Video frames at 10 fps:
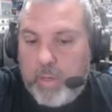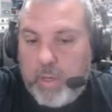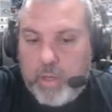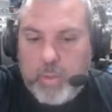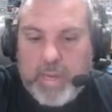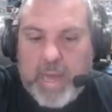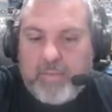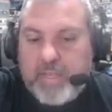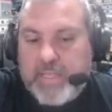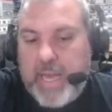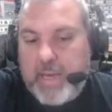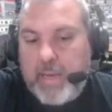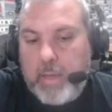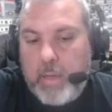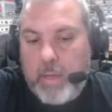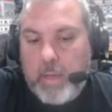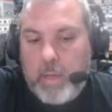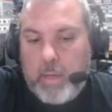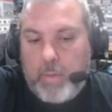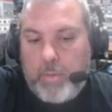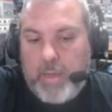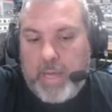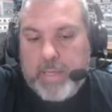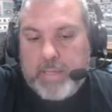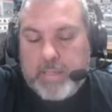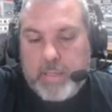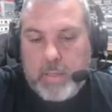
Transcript: you would have to take these